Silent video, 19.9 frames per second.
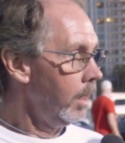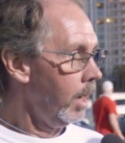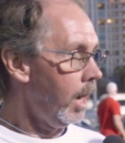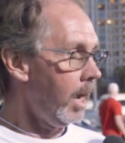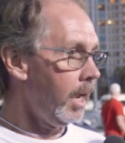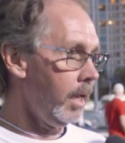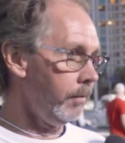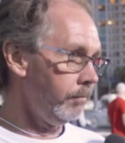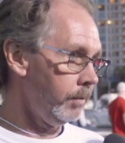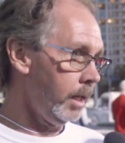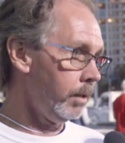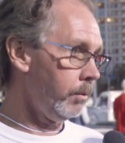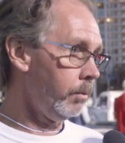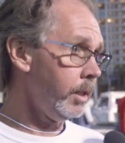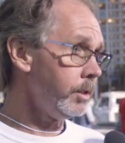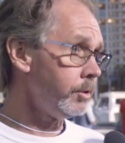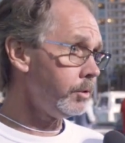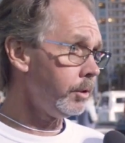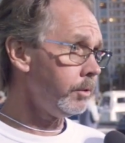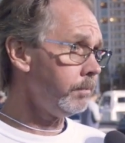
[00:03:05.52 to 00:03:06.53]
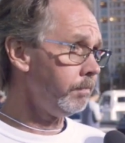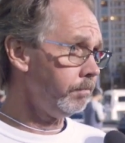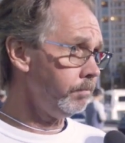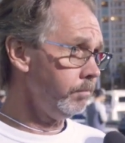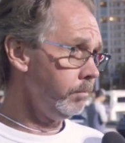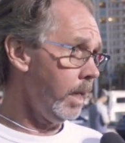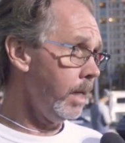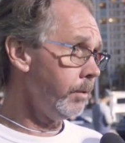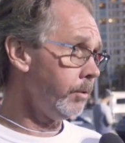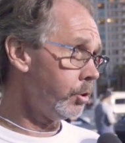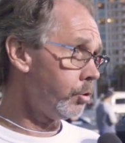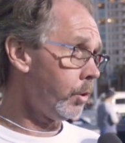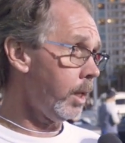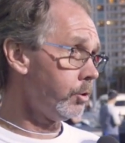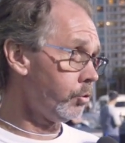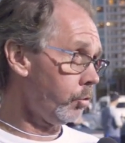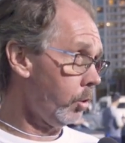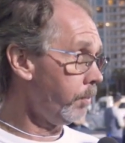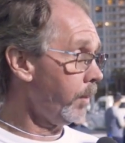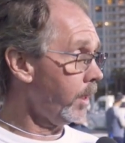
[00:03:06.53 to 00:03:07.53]
I have not raced it down the
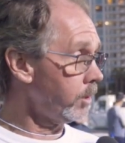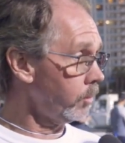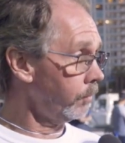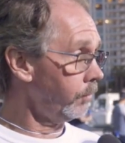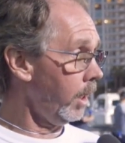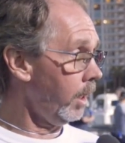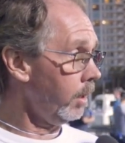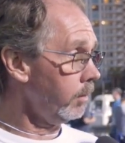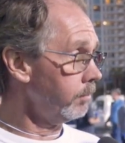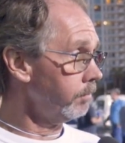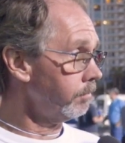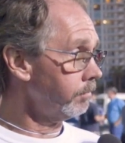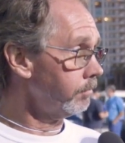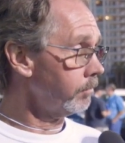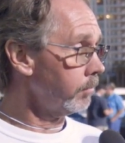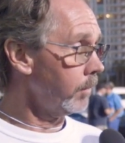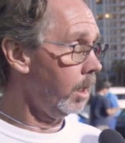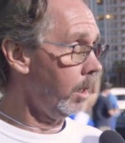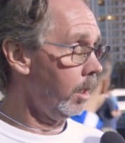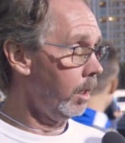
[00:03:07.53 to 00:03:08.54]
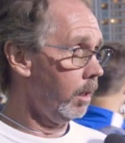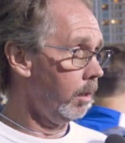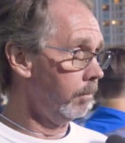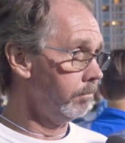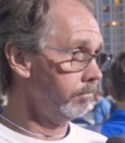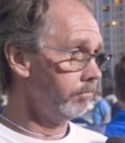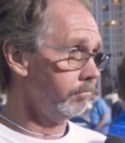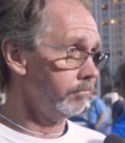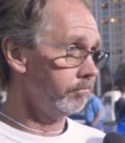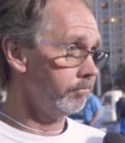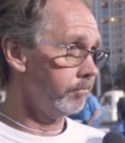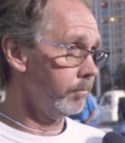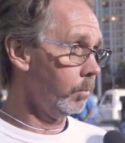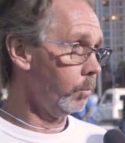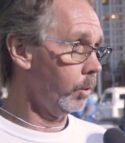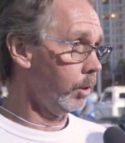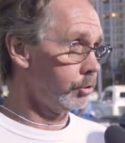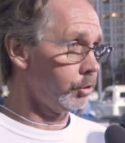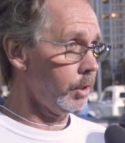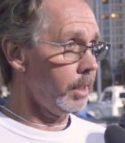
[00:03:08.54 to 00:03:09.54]
drag strip as of yet. Yep.
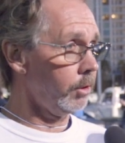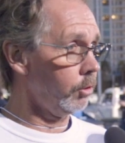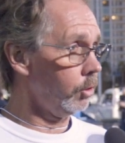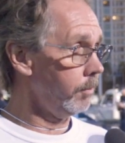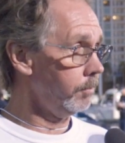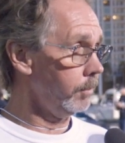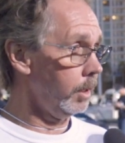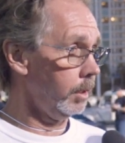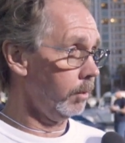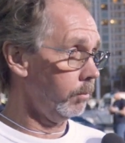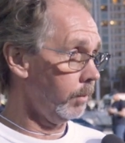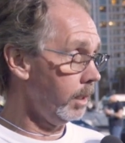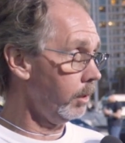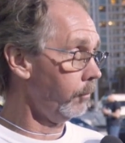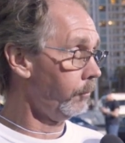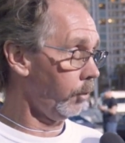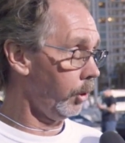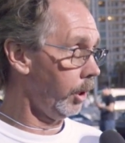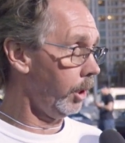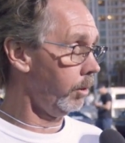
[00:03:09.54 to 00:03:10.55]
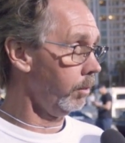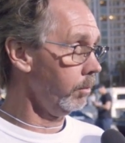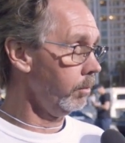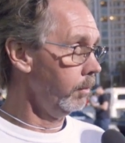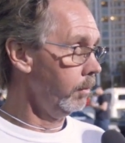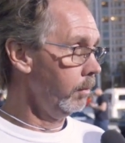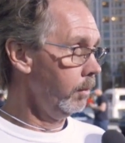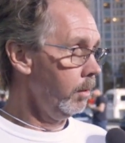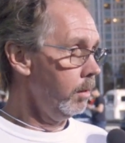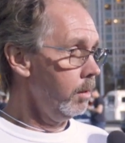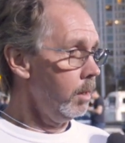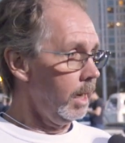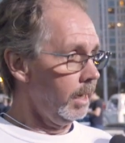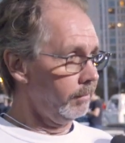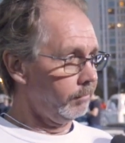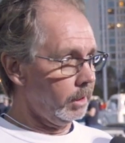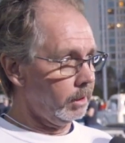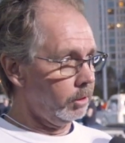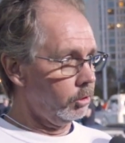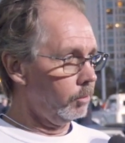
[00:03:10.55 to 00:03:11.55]
We're trying to hurry up and get it ready for here.
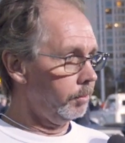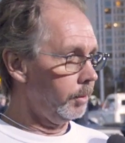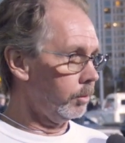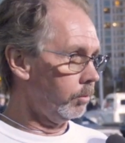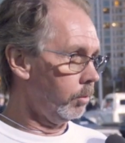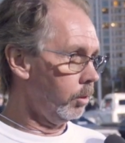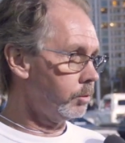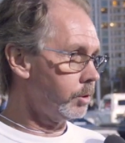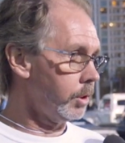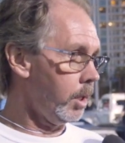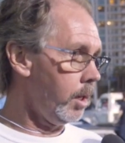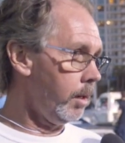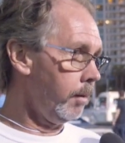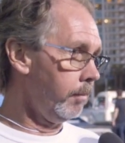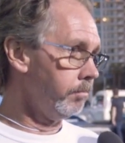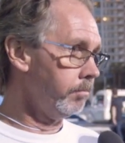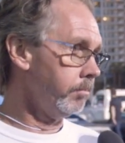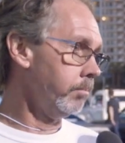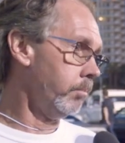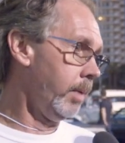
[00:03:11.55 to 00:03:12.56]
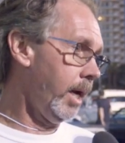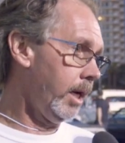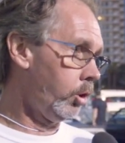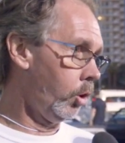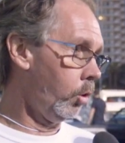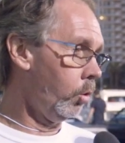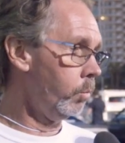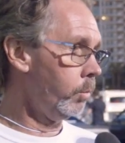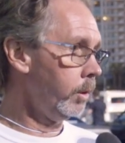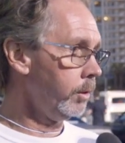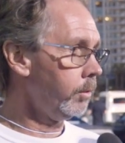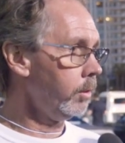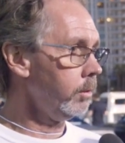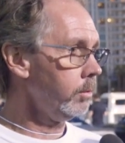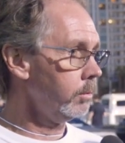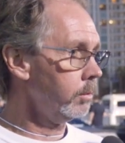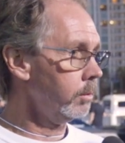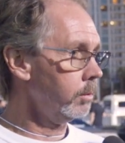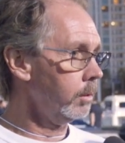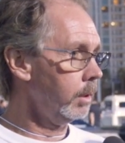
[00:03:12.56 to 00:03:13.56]
I've got a little bit of road time back home with
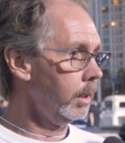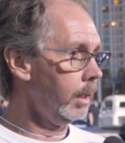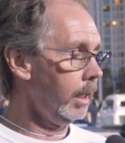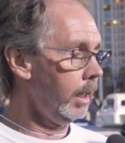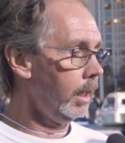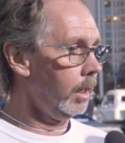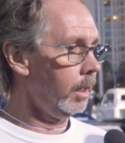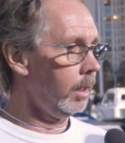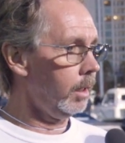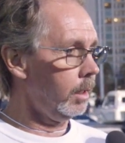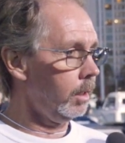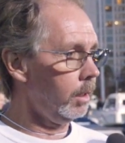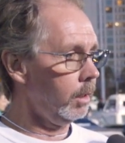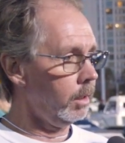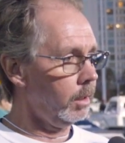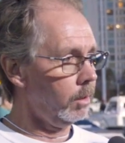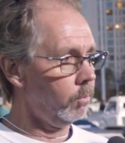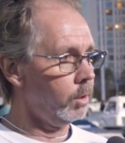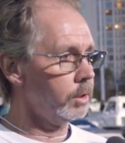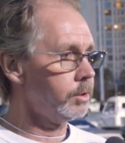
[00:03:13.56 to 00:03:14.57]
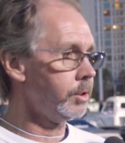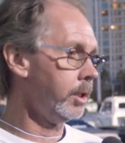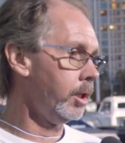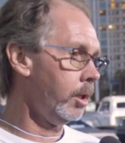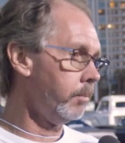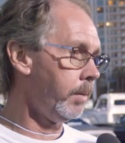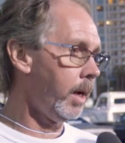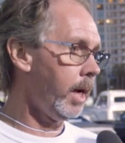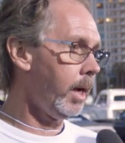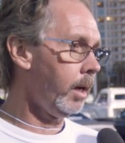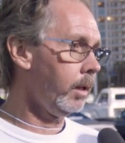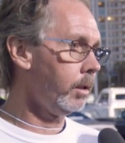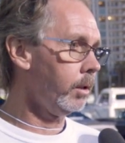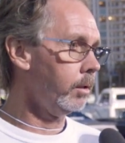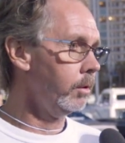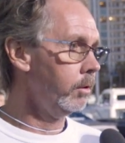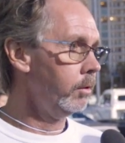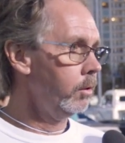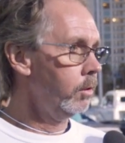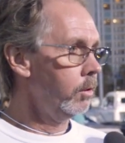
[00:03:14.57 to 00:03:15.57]
it, and once I get back,
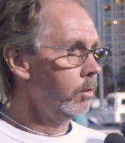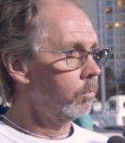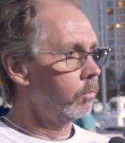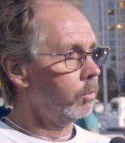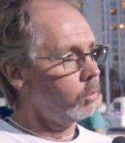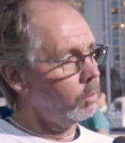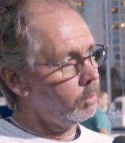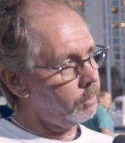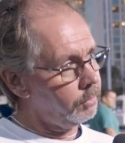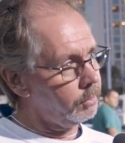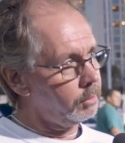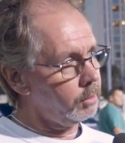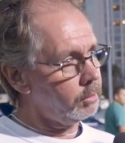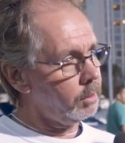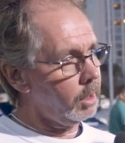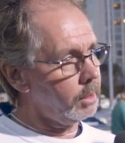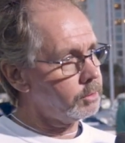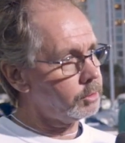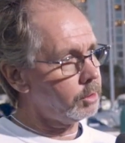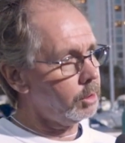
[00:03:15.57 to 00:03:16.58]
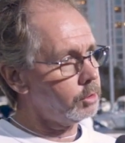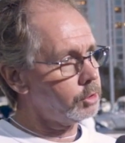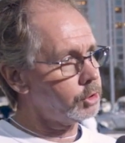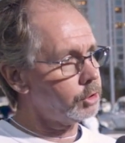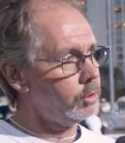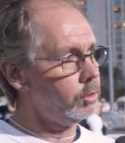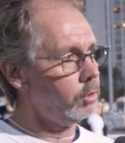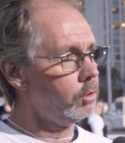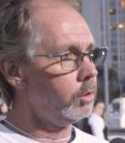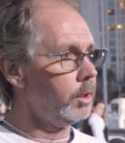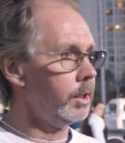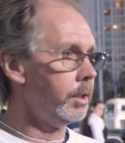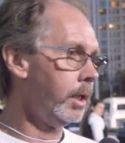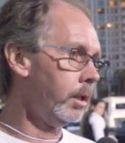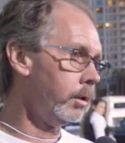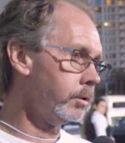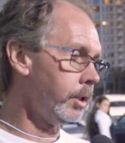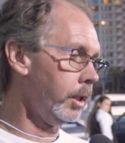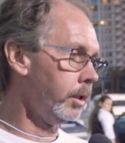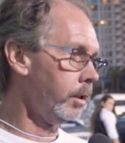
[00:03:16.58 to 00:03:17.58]
we're going to the Good Guys Car Show, and
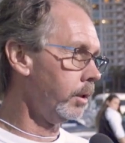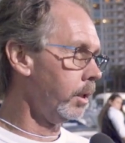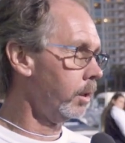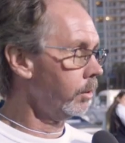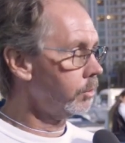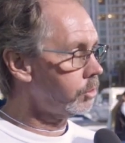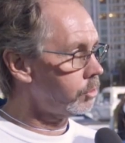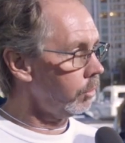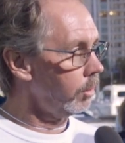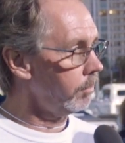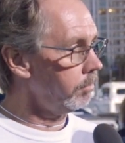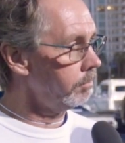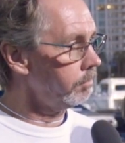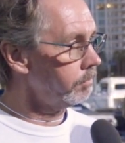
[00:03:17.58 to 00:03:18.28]
then I'll take it down to the strip.